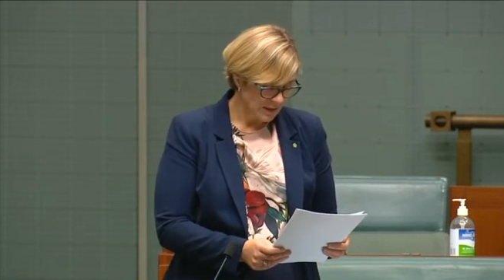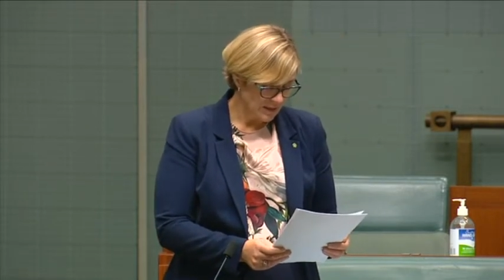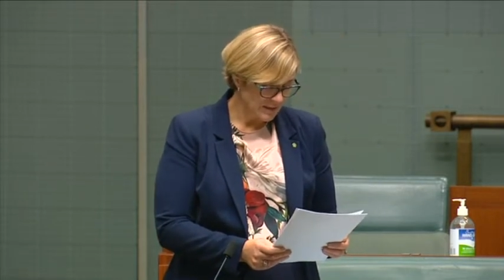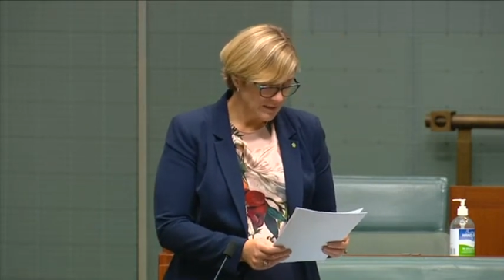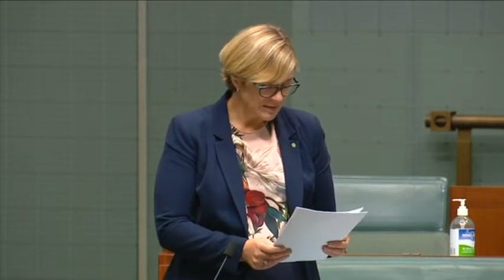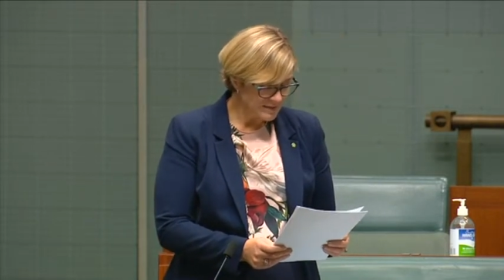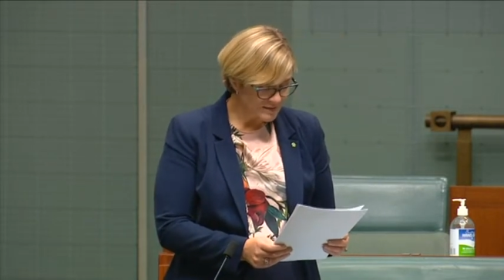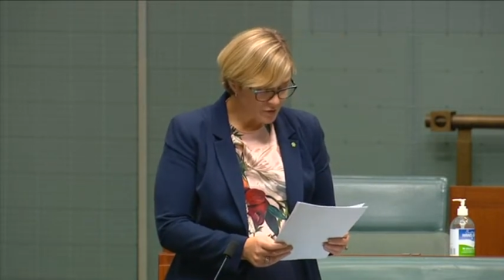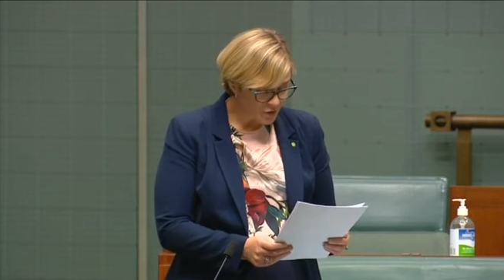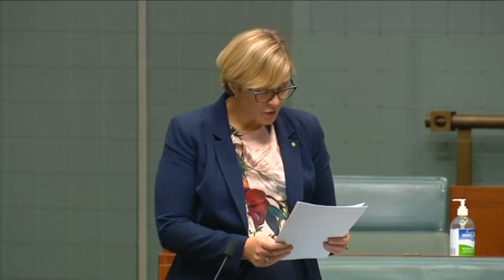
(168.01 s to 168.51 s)

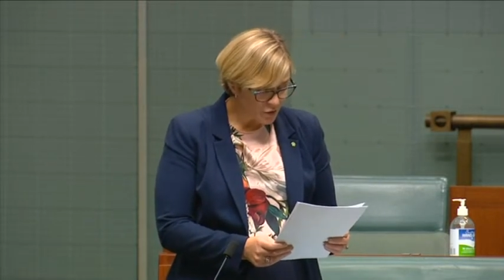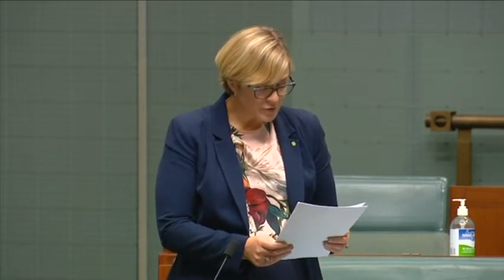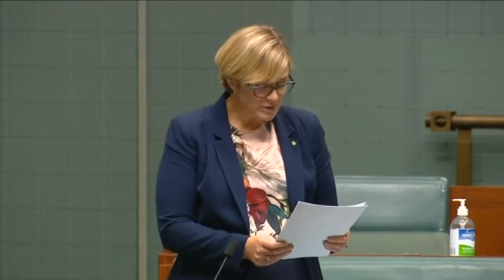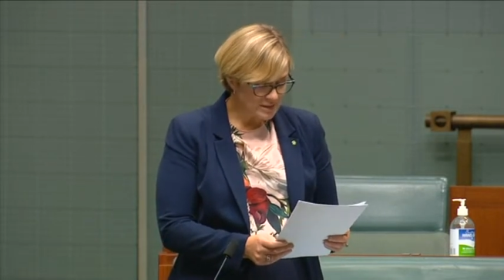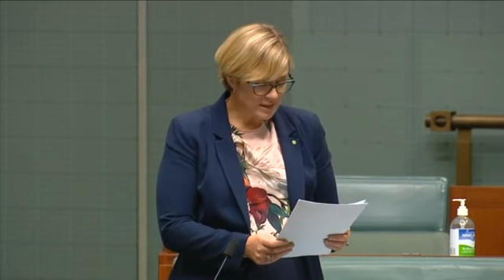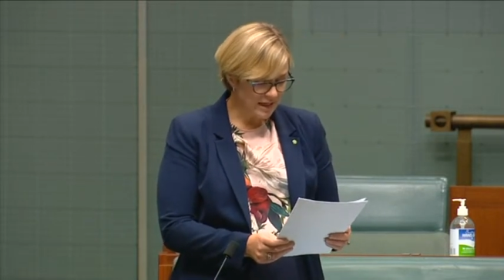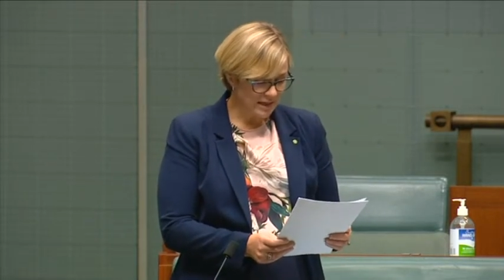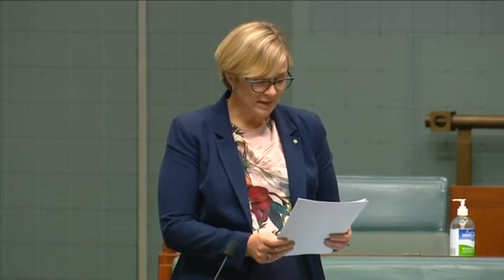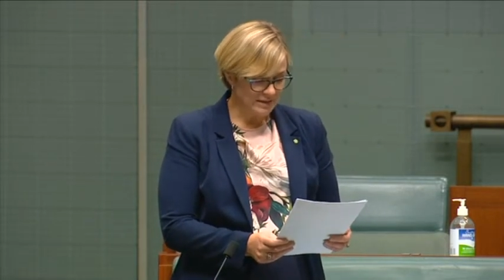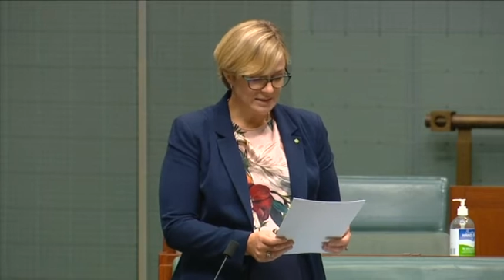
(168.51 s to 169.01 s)
There's no
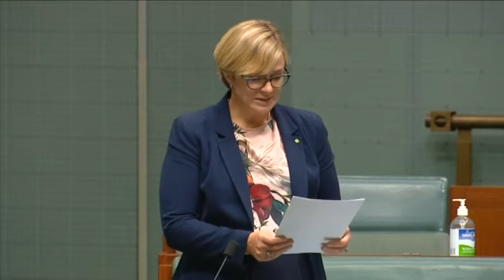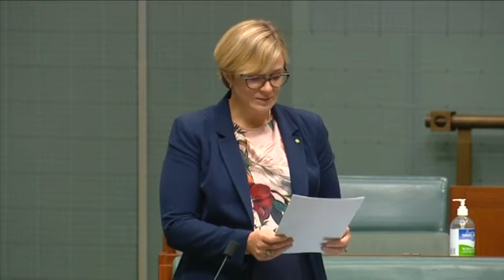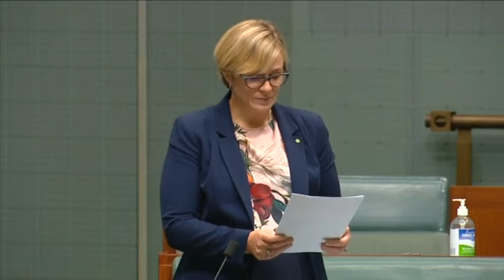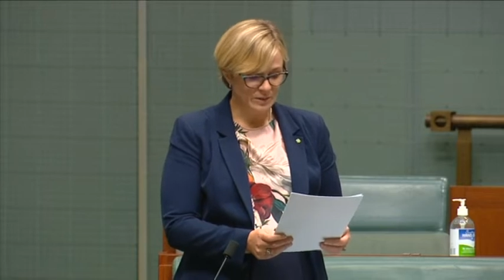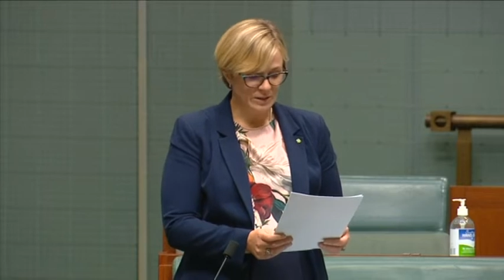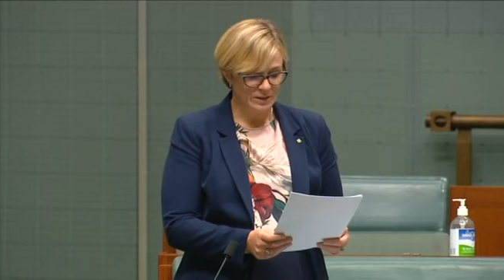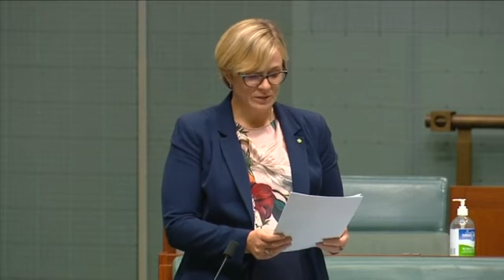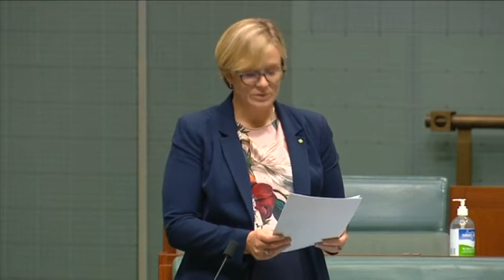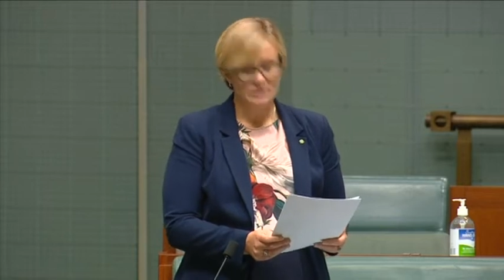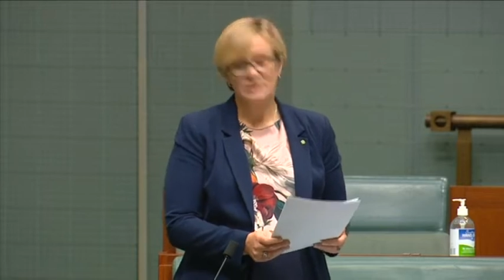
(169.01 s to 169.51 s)
doubt this
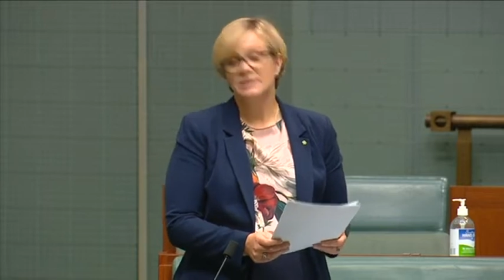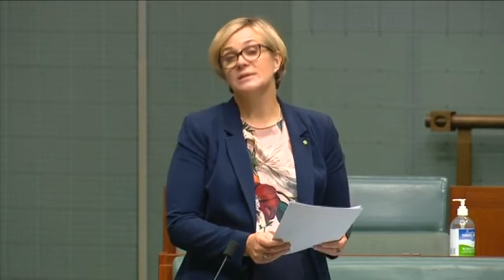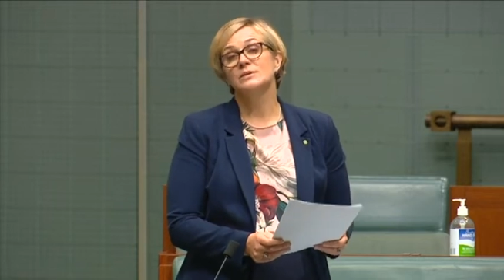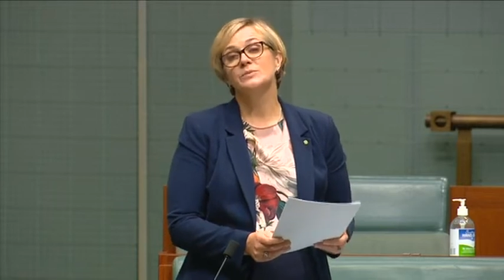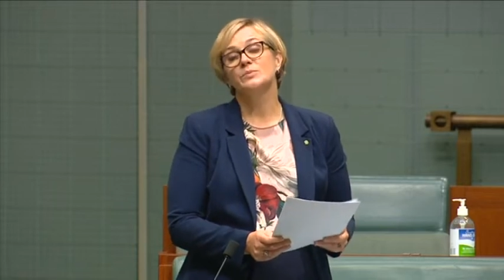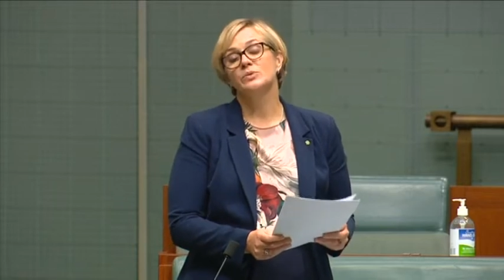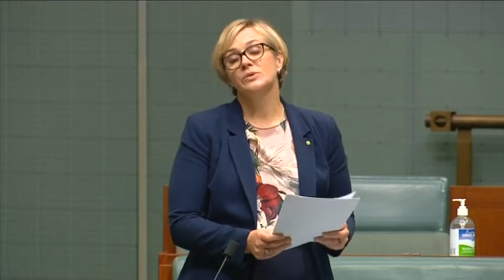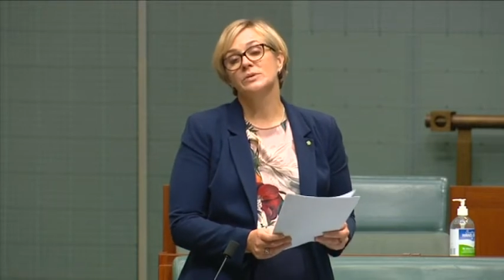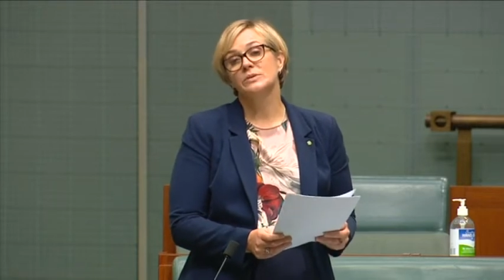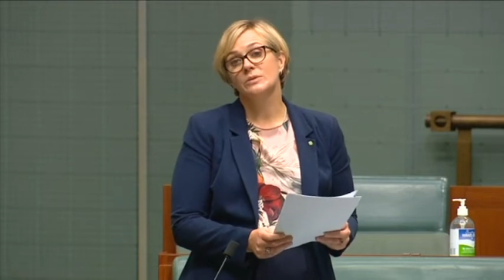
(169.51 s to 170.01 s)
period has
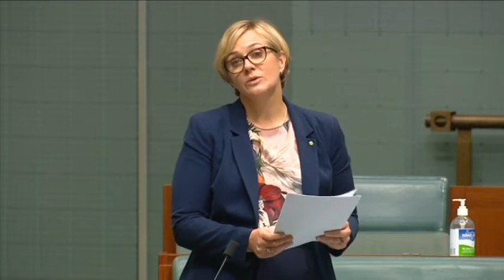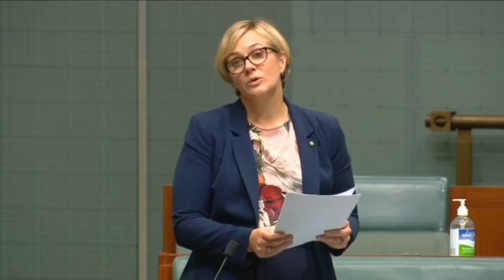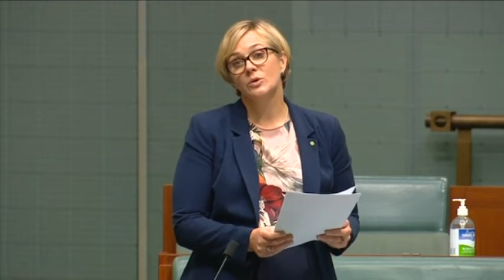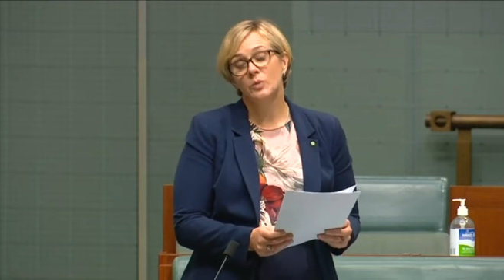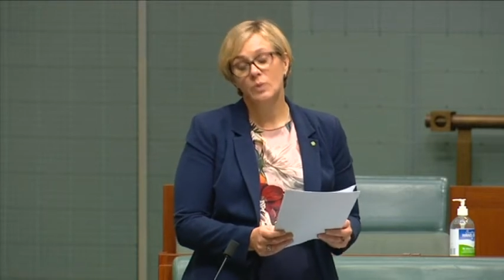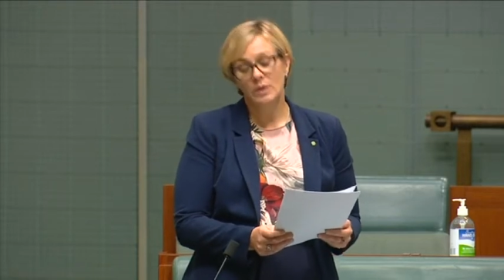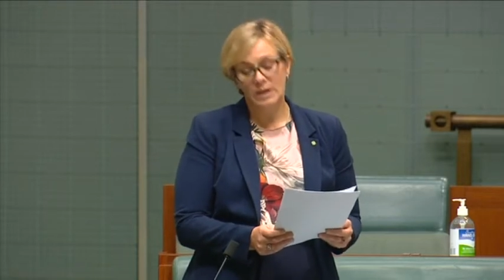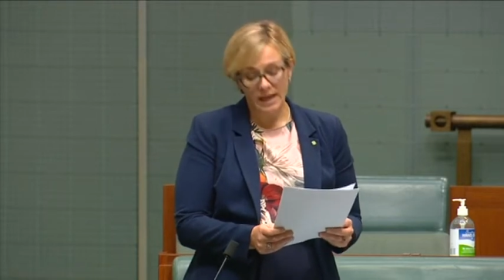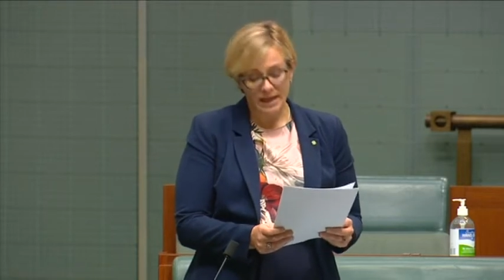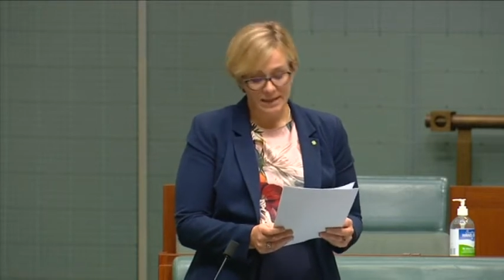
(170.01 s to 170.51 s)

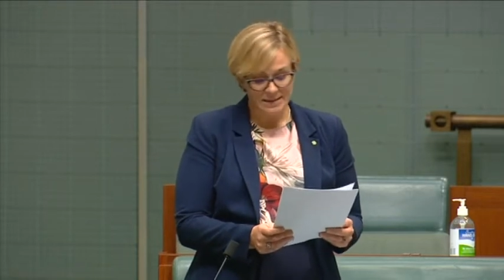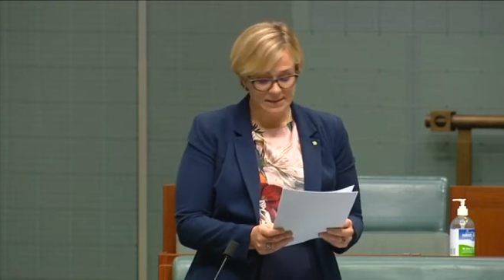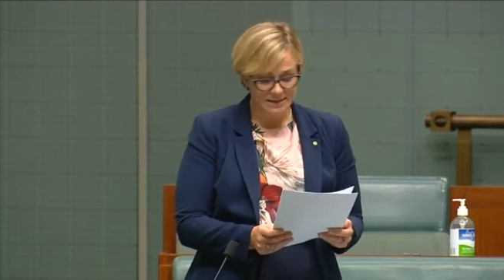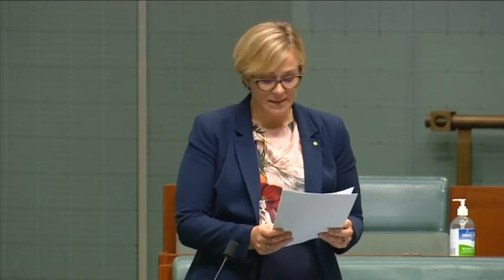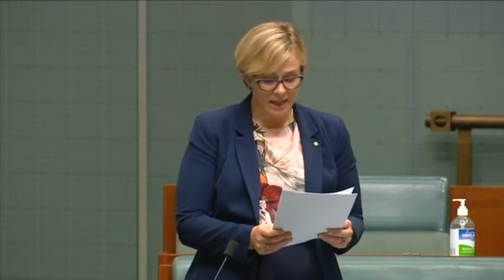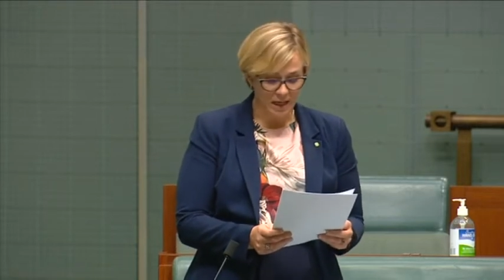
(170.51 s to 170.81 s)
created